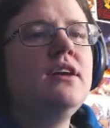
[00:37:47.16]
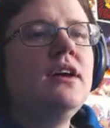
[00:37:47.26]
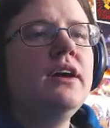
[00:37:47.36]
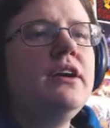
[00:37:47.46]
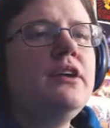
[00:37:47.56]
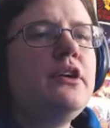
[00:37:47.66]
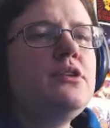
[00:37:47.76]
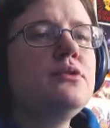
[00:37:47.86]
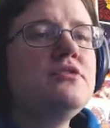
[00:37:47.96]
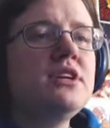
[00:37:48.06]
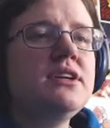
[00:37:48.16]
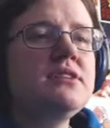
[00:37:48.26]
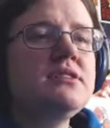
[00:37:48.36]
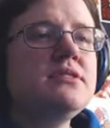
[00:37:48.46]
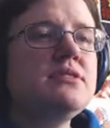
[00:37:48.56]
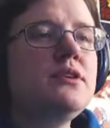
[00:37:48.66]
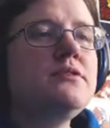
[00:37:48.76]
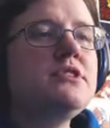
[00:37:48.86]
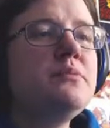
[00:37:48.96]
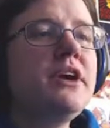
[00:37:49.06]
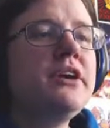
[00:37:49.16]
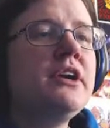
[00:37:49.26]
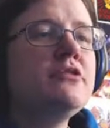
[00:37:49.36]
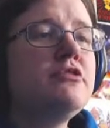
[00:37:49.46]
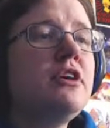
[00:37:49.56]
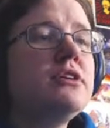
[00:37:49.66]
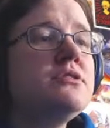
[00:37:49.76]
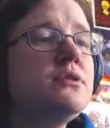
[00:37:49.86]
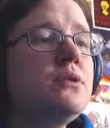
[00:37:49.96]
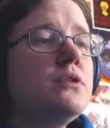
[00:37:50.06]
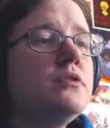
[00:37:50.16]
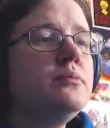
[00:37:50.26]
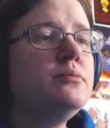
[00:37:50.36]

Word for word: I hear you have done us the service of burying a fallen soul.